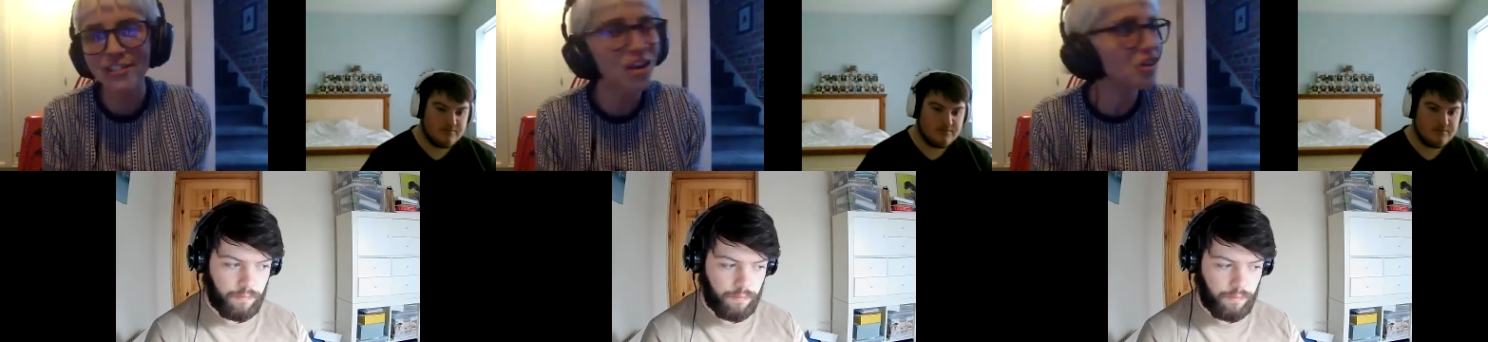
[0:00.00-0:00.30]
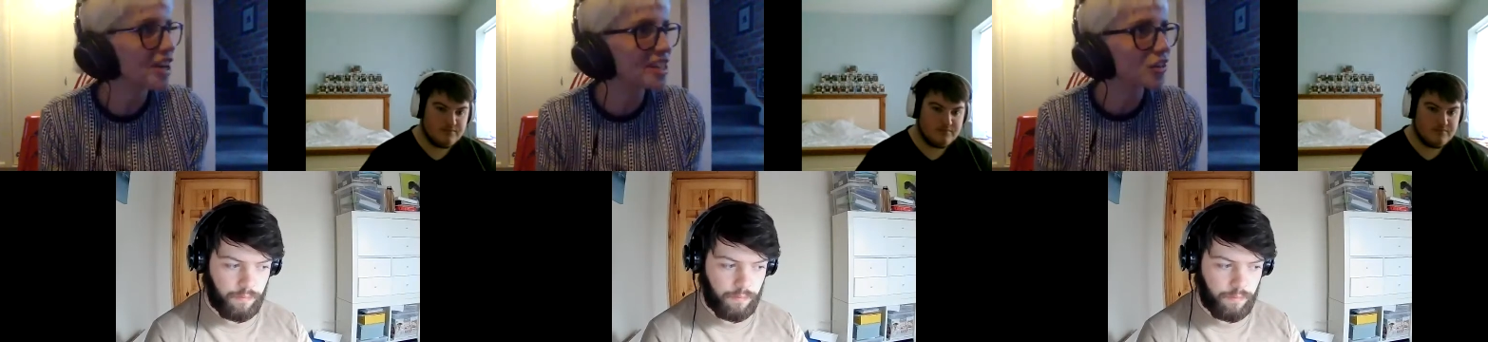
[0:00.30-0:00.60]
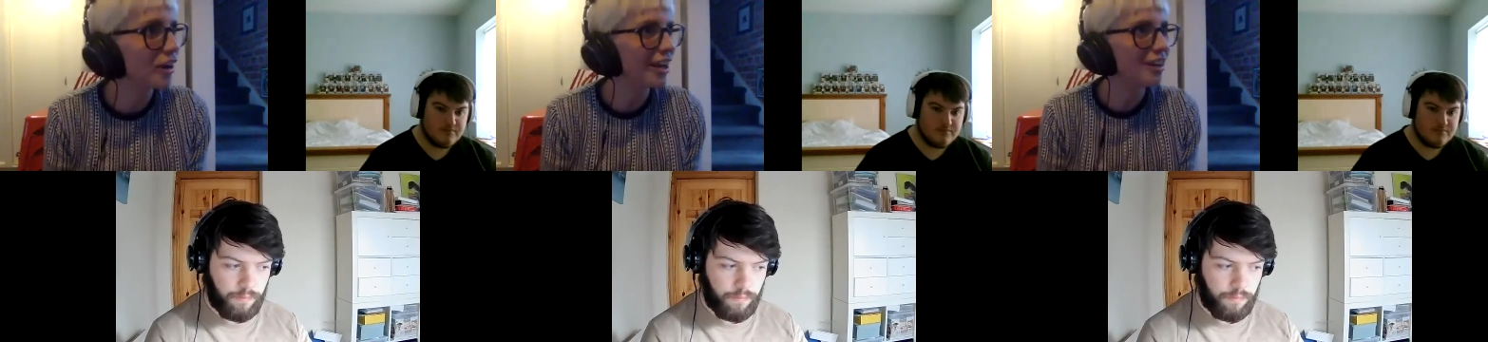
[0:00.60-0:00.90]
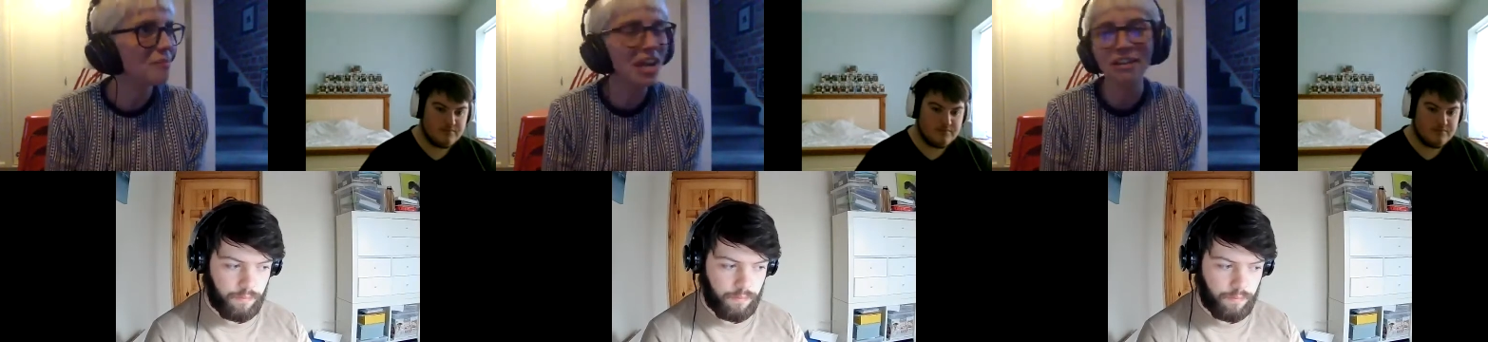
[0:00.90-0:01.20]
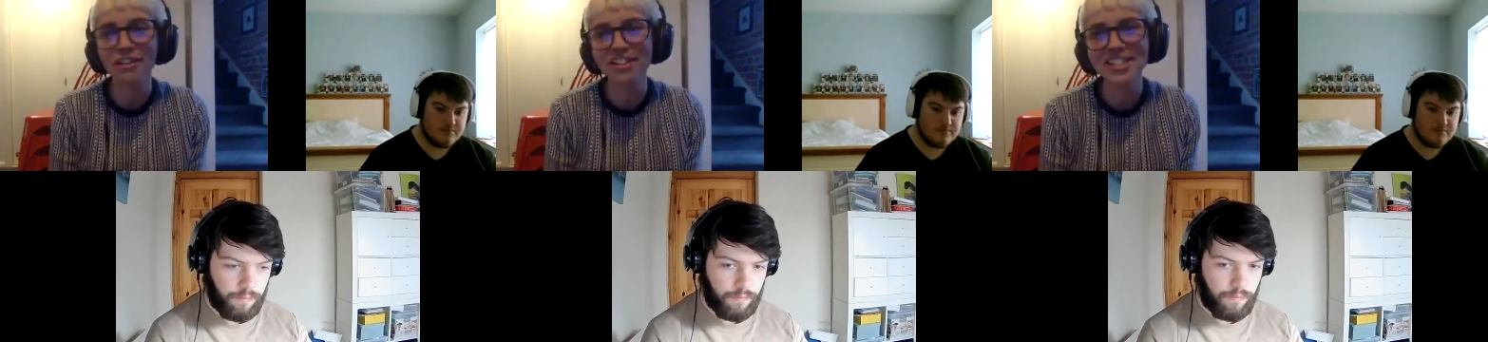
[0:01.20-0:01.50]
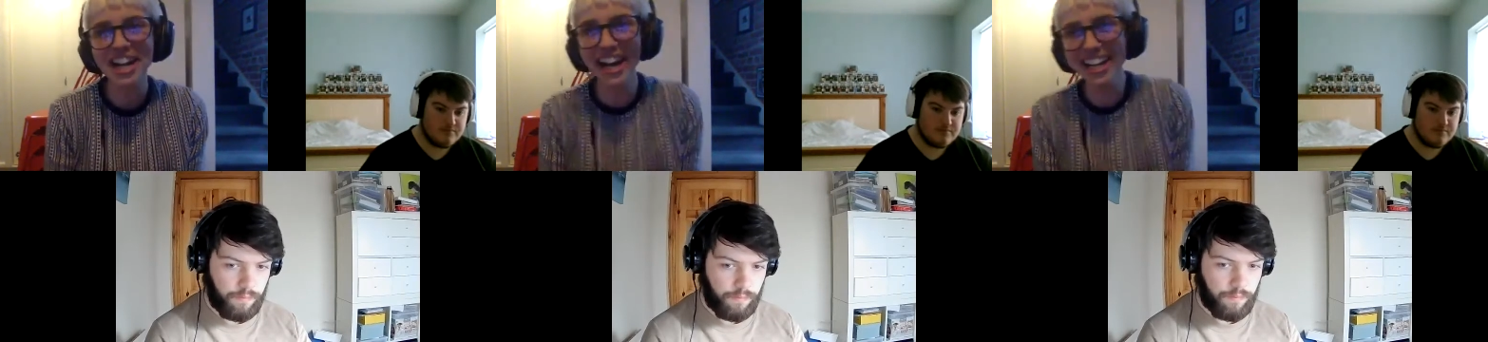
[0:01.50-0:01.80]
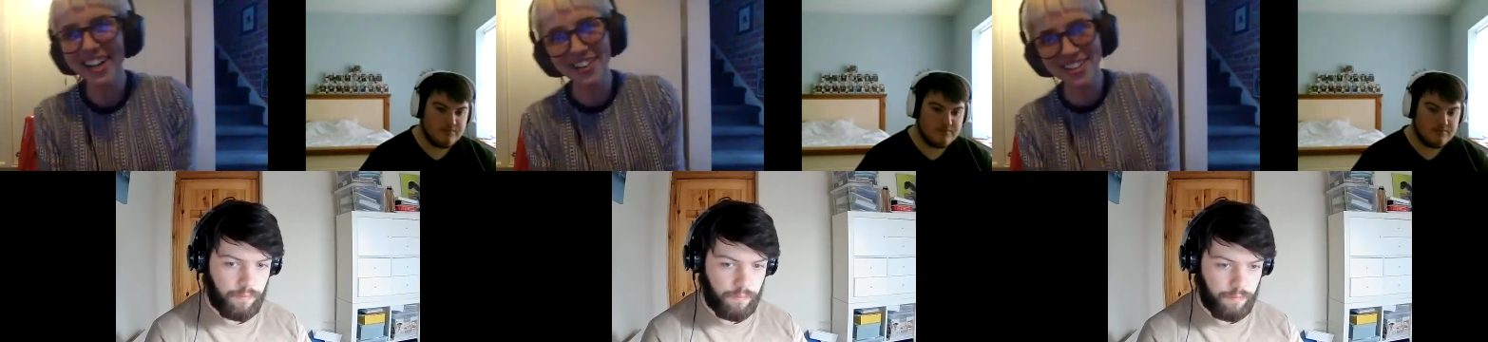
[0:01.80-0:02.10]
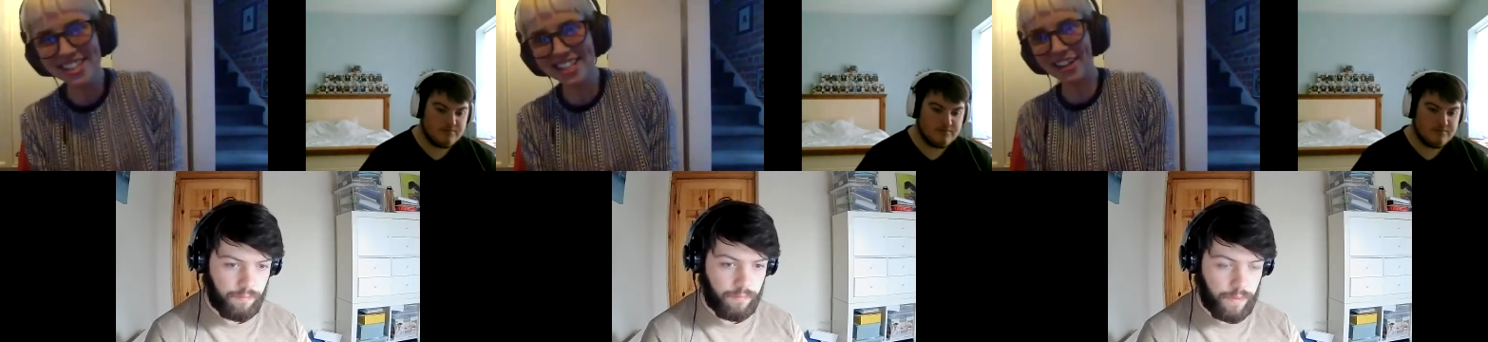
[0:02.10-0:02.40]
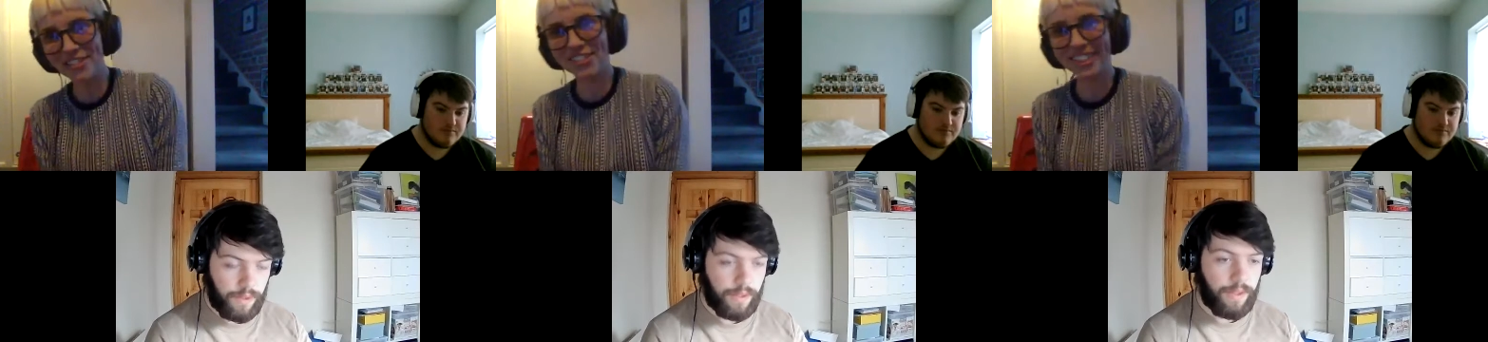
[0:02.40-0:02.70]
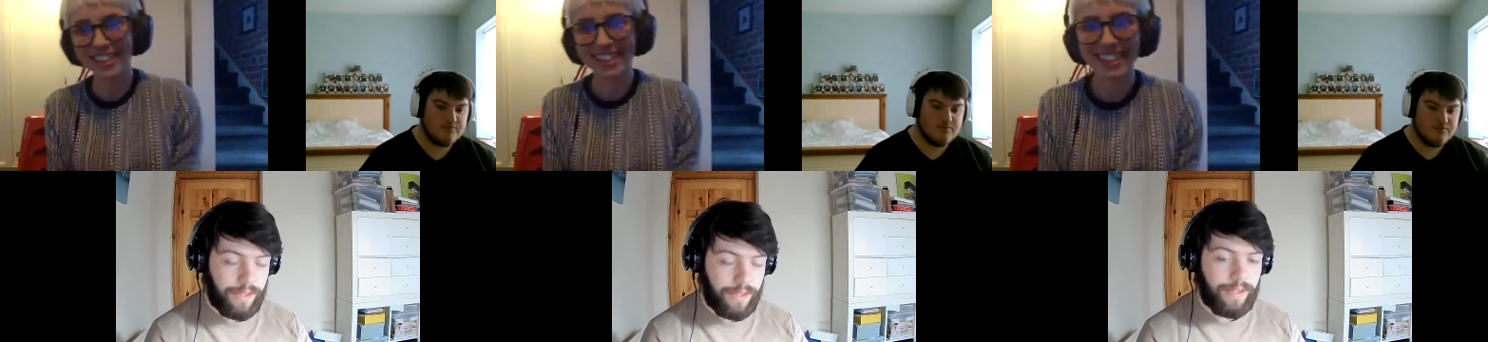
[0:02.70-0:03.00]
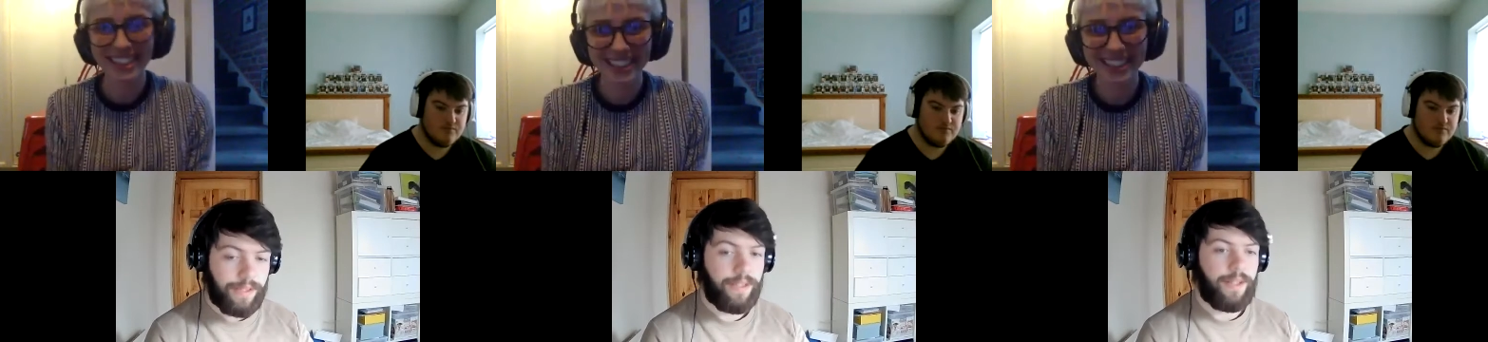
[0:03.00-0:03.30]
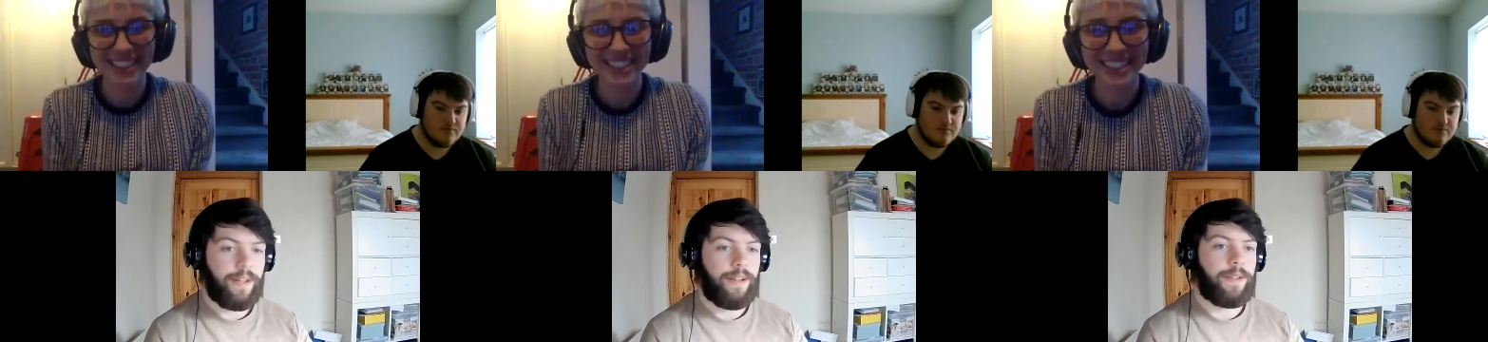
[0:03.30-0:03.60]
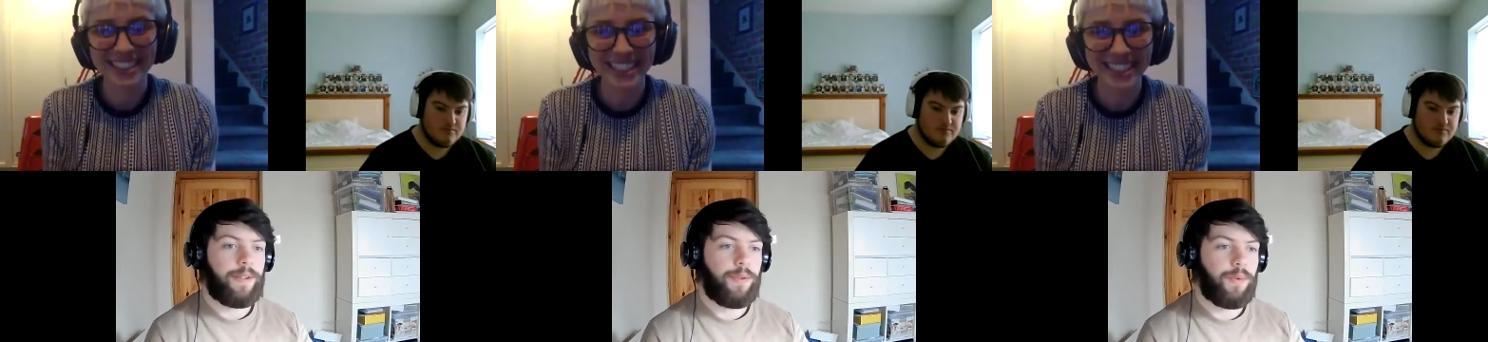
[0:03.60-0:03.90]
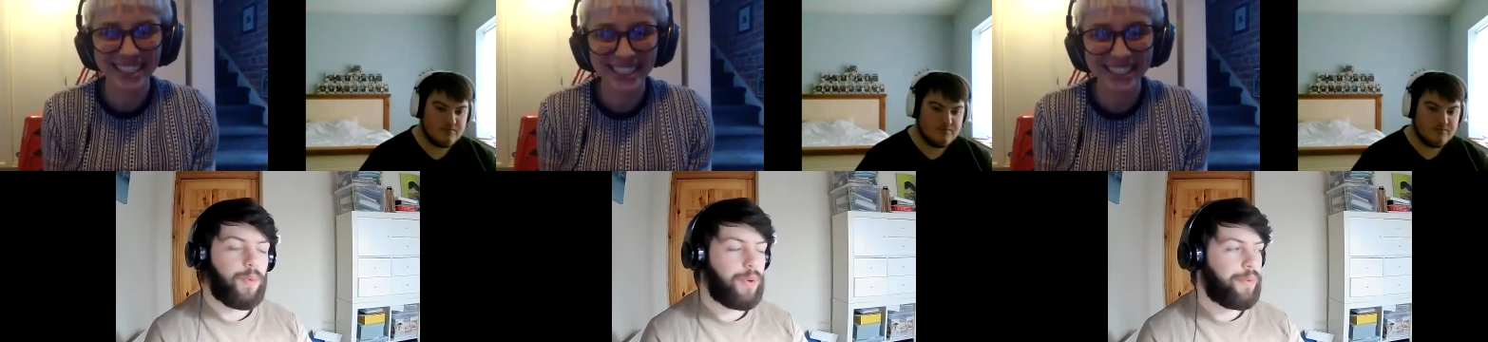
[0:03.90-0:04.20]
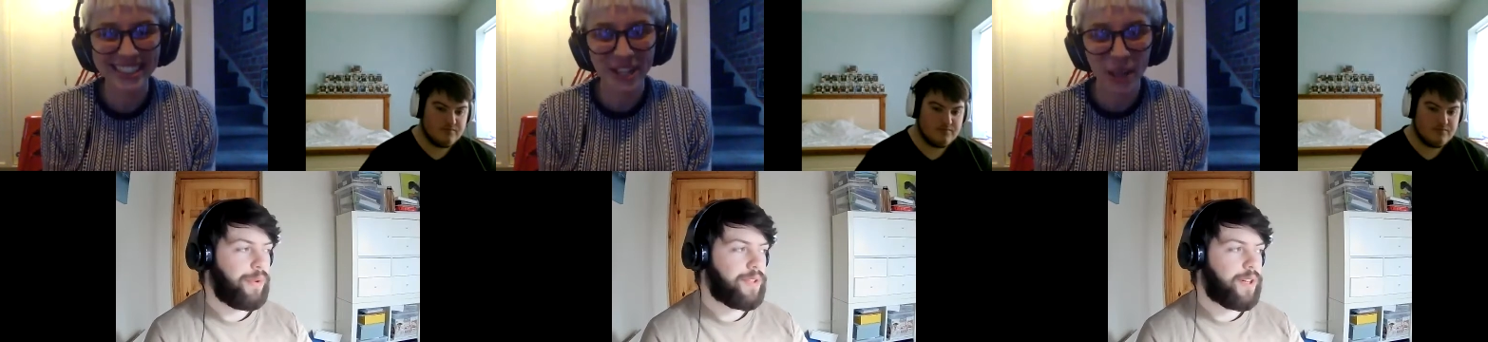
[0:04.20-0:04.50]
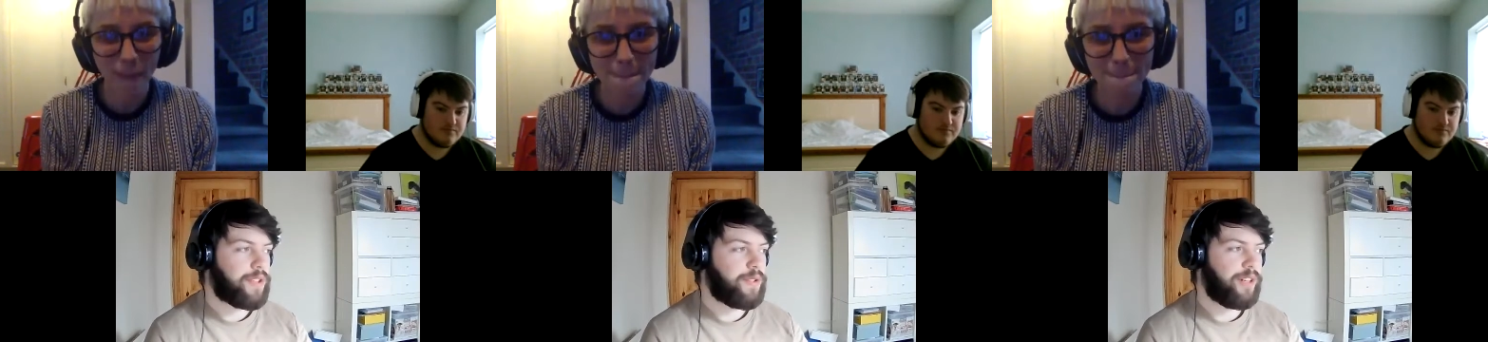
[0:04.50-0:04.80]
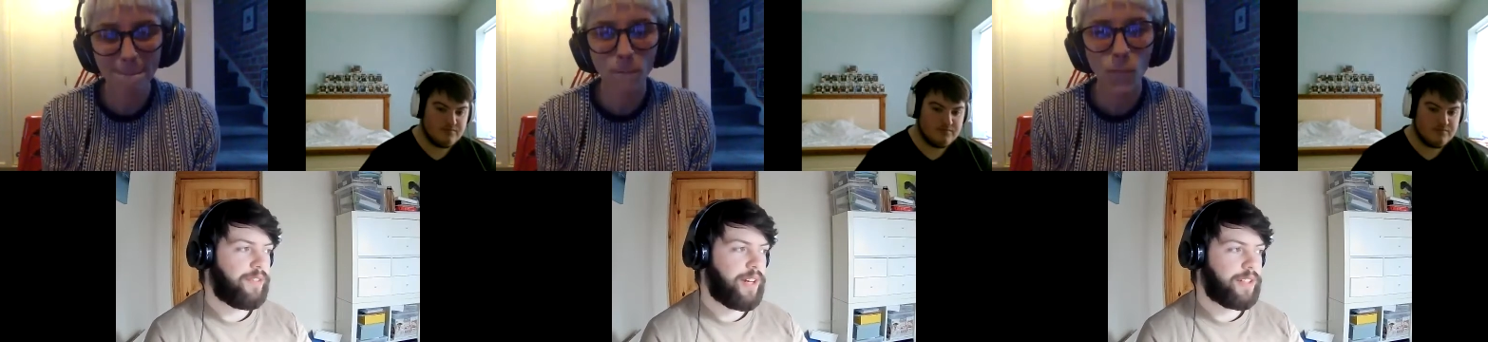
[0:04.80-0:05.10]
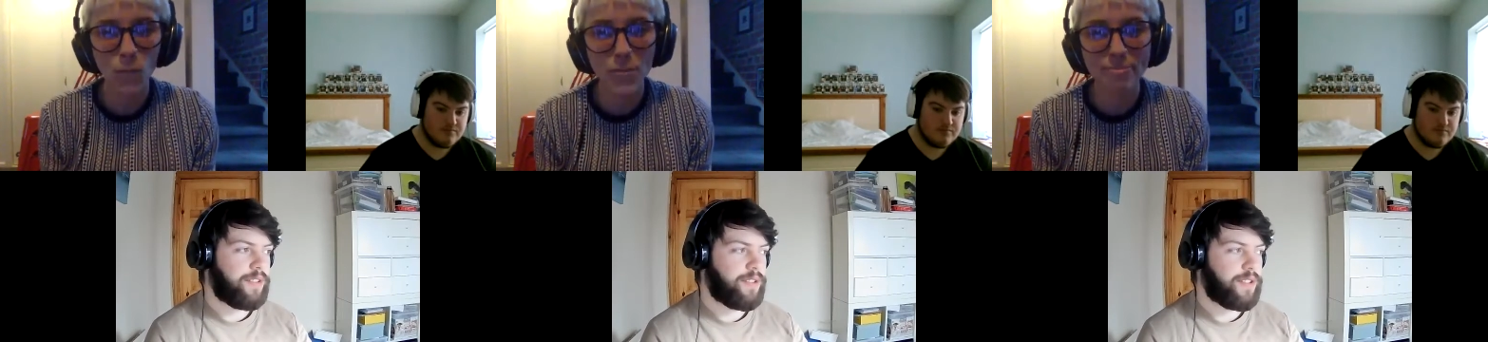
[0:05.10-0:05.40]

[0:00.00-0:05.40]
Speaker 1: our green screen and make our own stuff.
Speaker 2: Yeah, we've talked to a lot of actors and